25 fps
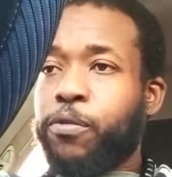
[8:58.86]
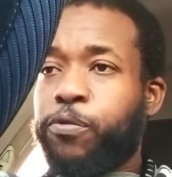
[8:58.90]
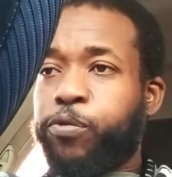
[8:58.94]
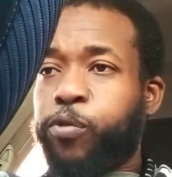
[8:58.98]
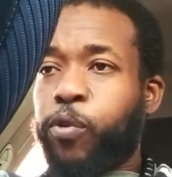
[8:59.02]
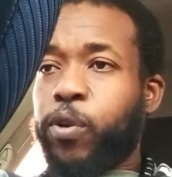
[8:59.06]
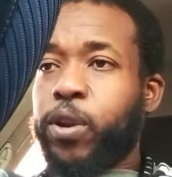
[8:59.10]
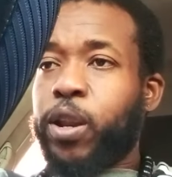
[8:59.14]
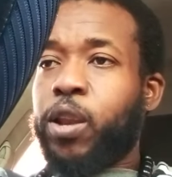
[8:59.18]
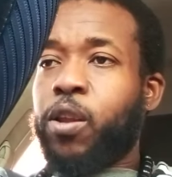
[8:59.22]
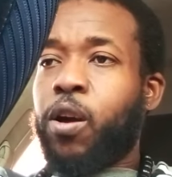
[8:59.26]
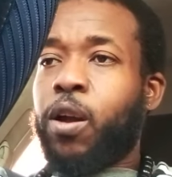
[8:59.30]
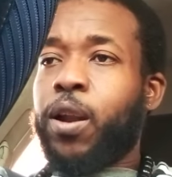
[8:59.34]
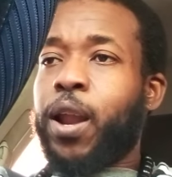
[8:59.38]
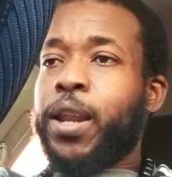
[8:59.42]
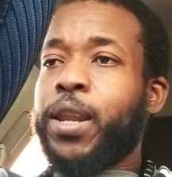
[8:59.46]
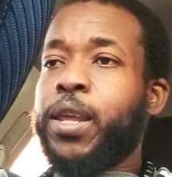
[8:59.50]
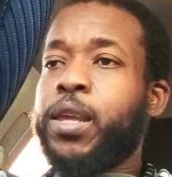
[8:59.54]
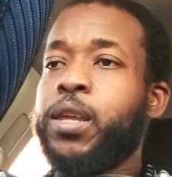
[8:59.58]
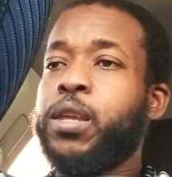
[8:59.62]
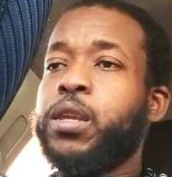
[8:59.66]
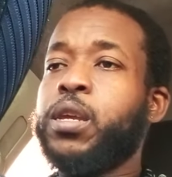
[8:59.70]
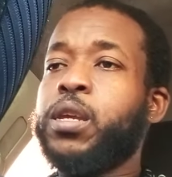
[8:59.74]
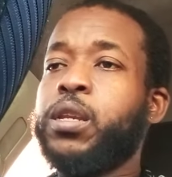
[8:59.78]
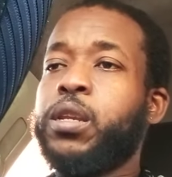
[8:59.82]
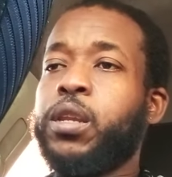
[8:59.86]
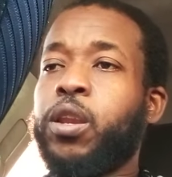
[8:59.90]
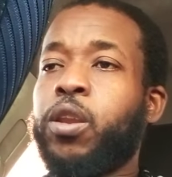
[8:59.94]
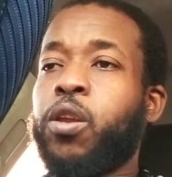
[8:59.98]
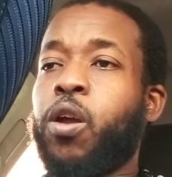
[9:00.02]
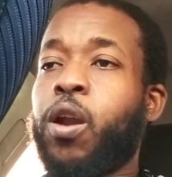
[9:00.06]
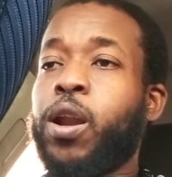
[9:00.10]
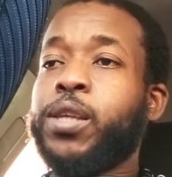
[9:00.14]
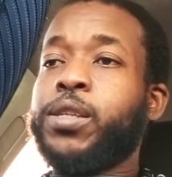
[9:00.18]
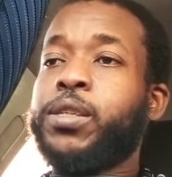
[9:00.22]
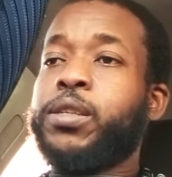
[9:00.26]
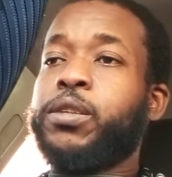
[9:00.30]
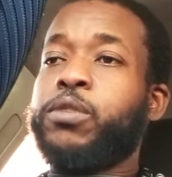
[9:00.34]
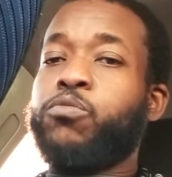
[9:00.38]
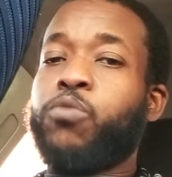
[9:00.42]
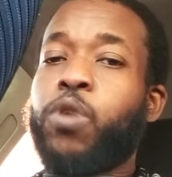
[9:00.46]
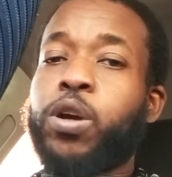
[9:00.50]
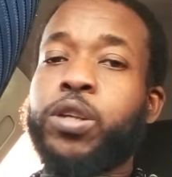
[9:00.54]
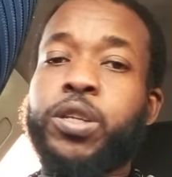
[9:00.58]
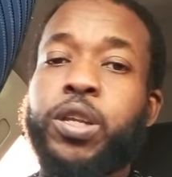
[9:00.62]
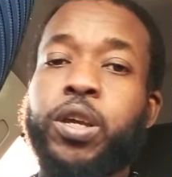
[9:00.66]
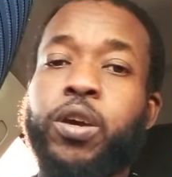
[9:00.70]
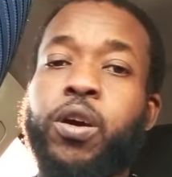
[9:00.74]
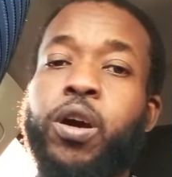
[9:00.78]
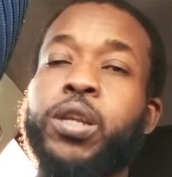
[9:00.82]
the, the Lord at the the Lord the he
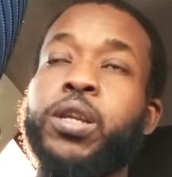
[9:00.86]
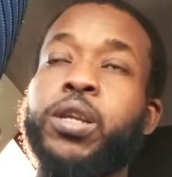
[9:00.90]
watched. They